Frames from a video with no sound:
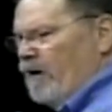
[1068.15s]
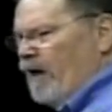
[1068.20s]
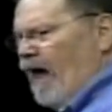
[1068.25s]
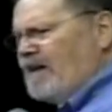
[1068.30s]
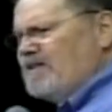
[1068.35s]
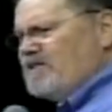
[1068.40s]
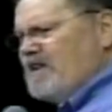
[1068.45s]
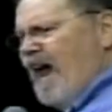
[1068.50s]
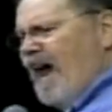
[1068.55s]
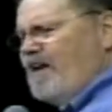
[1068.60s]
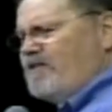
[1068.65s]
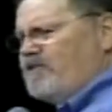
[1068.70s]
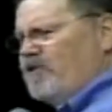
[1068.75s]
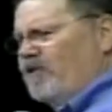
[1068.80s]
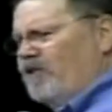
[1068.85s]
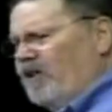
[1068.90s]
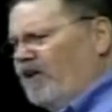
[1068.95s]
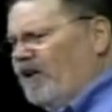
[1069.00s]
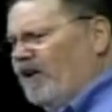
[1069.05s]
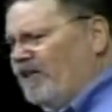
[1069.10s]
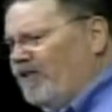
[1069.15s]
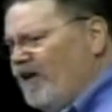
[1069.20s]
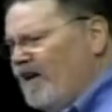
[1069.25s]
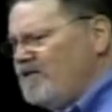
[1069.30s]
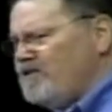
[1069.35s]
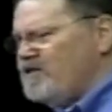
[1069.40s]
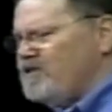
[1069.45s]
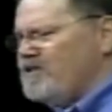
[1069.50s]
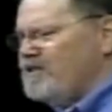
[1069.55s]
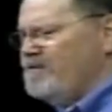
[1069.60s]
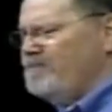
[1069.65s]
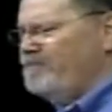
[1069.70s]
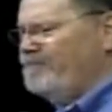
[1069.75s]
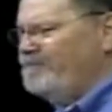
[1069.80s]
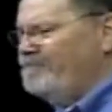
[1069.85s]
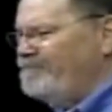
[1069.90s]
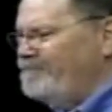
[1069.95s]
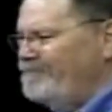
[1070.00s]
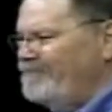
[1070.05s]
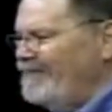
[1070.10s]
That's natural. Good, gracious.
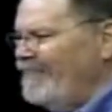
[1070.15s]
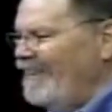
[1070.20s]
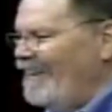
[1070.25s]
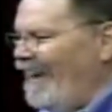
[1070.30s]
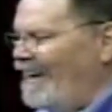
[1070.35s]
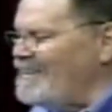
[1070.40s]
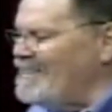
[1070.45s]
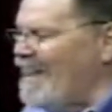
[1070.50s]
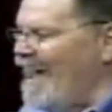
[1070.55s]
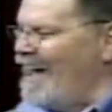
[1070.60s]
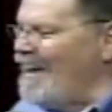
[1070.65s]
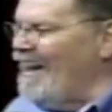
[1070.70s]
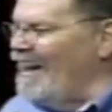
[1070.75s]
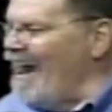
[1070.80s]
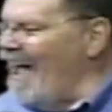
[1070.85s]
That's kind